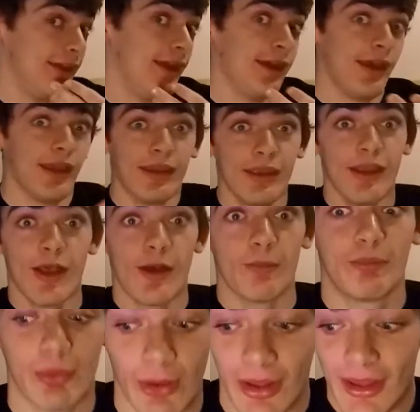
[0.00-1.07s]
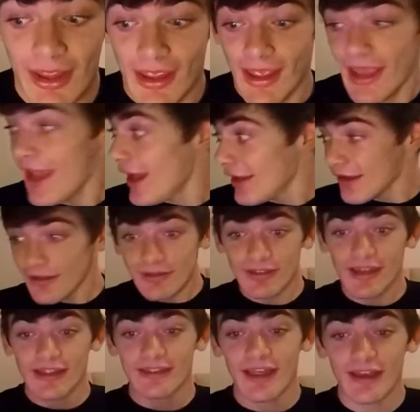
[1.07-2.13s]
hey, but
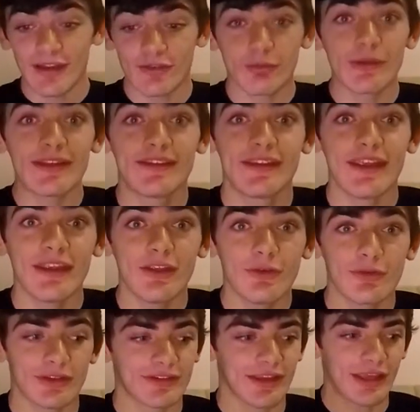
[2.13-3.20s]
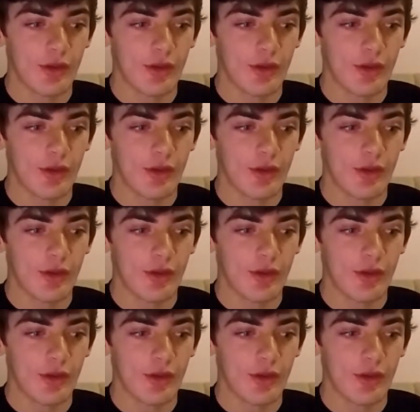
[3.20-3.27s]
like that is ridiculous.